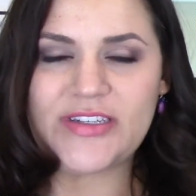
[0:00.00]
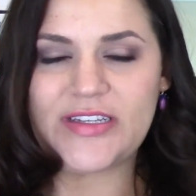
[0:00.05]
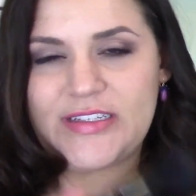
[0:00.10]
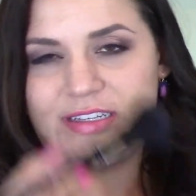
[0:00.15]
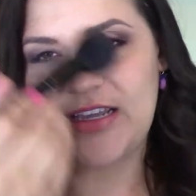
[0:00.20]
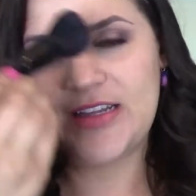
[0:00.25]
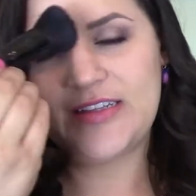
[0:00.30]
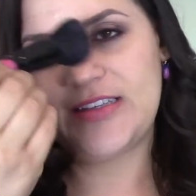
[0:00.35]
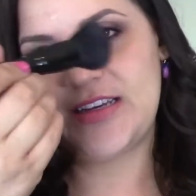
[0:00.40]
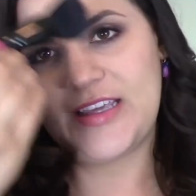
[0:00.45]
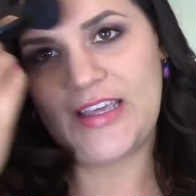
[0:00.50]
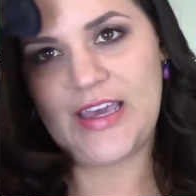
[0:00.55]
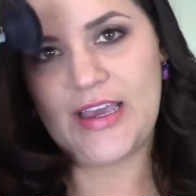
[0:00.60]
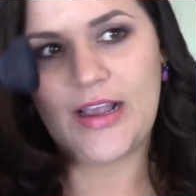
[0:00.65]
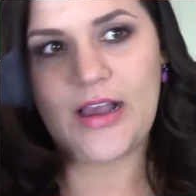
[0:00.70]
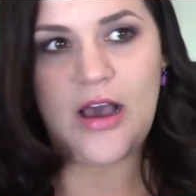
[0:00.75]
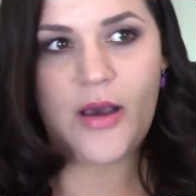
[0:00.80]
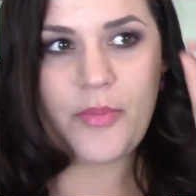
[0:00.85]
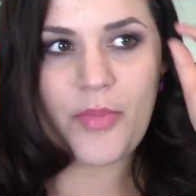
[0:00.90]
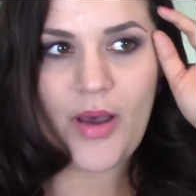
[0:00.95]
It tends to kick
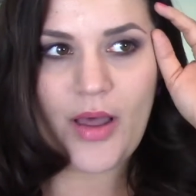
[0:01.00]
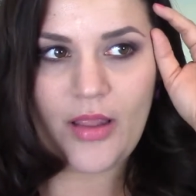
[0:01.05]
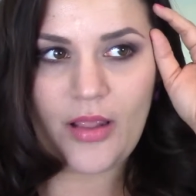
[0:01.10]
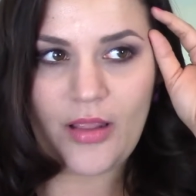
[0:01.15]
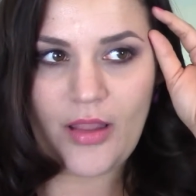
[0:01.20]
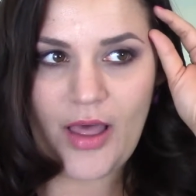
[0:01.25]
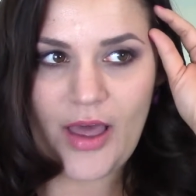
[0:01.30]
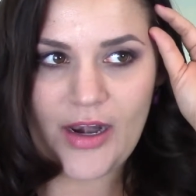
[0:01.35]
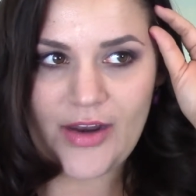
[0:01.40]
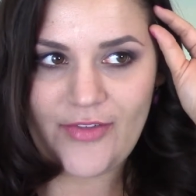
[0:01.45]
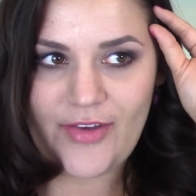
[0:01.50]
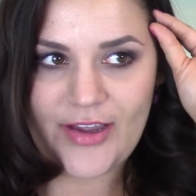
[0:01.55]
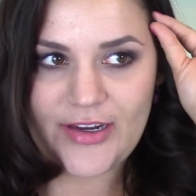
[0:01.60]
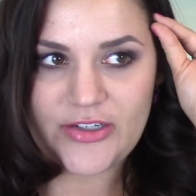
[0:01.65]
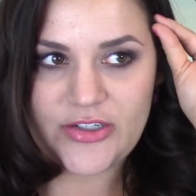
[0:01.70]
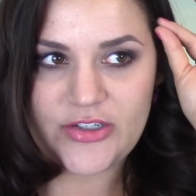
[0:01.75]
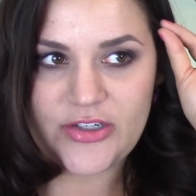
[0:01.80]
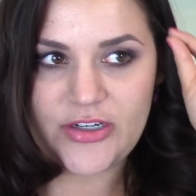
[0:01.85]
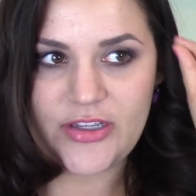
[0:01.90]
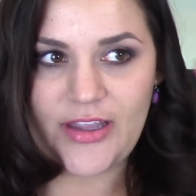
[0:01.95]
up a lot of
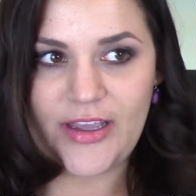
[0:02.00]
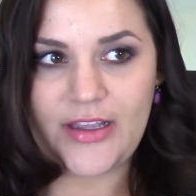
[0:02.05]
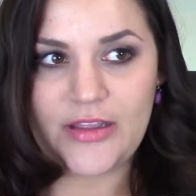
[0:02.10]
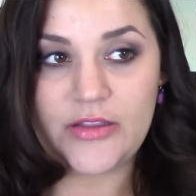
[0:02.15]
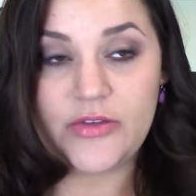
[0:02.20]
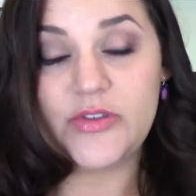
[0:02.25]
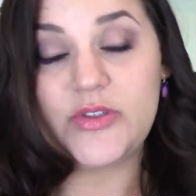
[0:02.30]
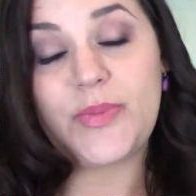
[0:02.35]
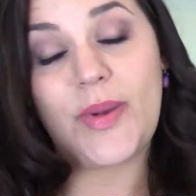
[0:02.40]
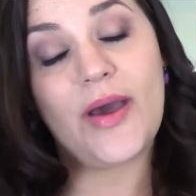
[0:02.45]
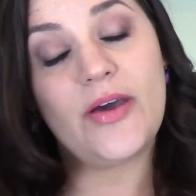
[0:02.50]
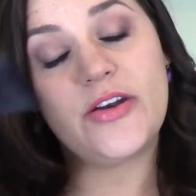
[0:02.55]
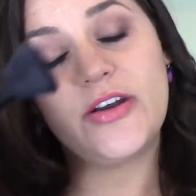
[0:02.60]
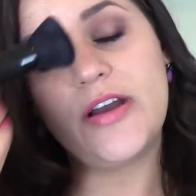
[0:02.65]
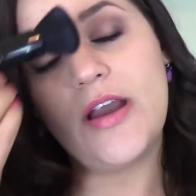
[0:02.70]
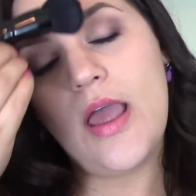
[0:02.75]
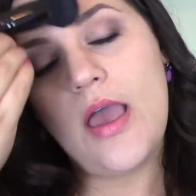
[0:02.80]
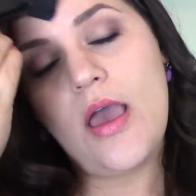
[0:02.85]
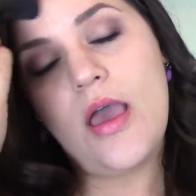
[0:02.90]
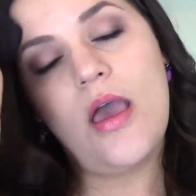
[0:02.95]
extra like loose
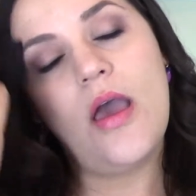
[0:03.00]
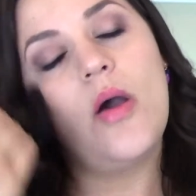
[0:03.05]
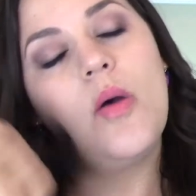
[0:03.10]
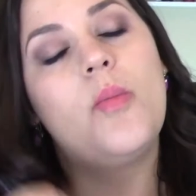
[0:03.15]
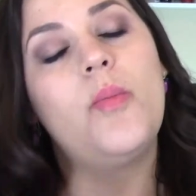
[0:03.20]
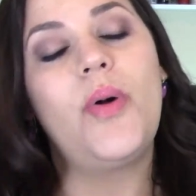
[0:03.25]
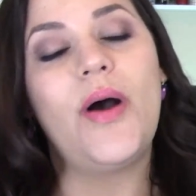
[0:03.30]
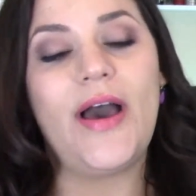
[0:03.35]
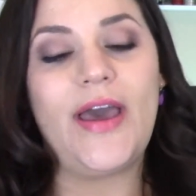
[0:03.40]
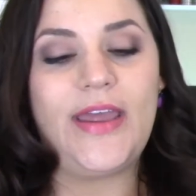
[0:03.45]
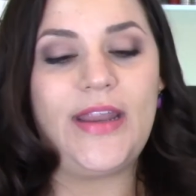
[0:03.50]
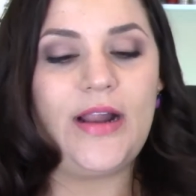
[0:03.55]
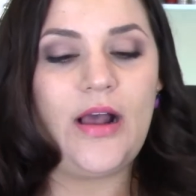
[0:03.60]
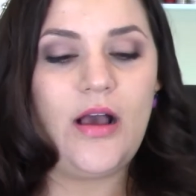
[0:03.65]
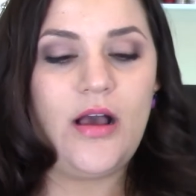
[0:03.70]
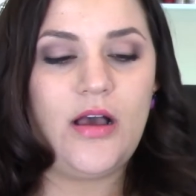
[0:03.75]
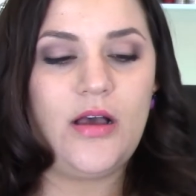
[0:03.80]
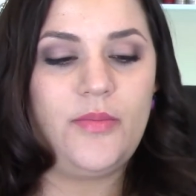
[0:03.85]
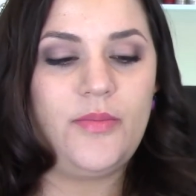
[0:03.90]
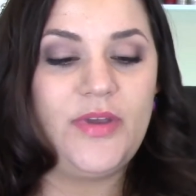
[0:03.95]
powder, but
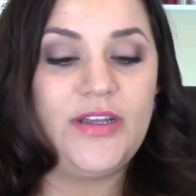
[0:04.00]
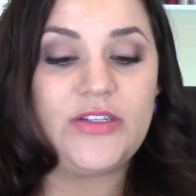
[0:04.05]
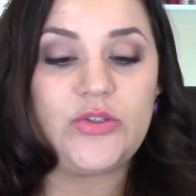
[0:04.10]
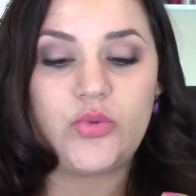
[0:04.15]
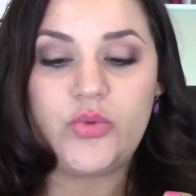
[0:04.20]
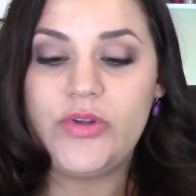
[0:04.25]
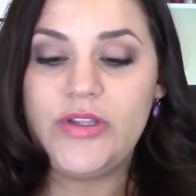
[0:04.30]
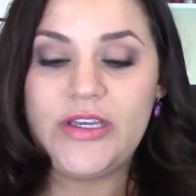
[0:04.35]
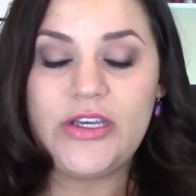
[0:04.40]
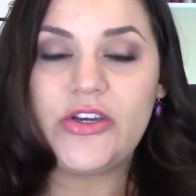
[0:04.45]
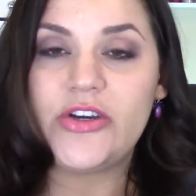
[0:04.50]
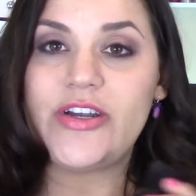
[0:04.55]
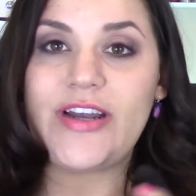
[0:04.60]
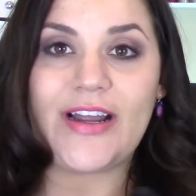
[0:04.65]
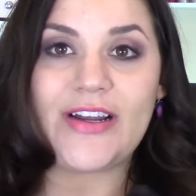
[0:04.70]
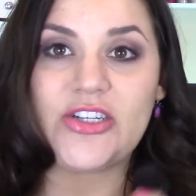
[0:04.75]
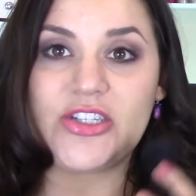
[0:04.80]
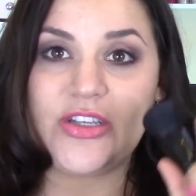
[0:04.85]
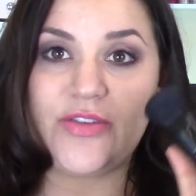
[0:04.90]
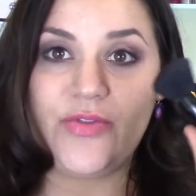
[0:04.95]
it's really good
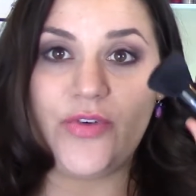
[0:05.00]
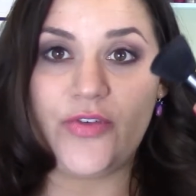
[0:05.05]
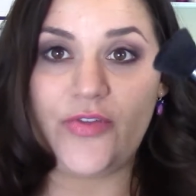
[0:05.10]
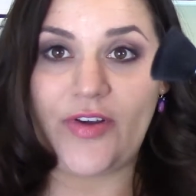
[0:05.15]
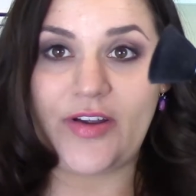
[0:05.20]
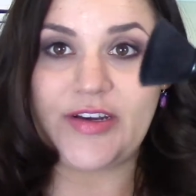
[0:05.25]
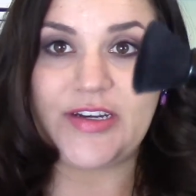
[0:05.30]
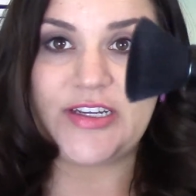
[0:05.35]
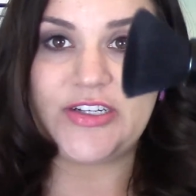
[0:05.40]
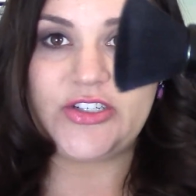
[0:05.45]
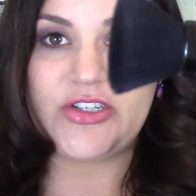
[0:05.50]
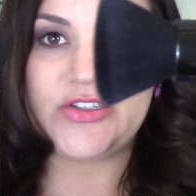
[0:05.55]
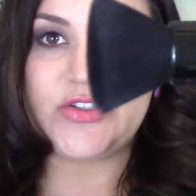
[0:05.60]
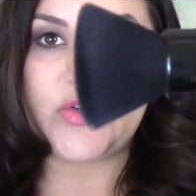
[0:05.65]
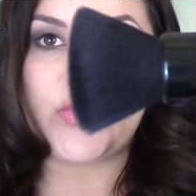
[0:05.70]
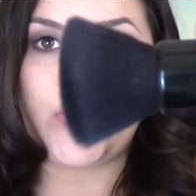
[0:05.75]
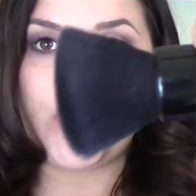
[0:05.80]
actually for foundation. So if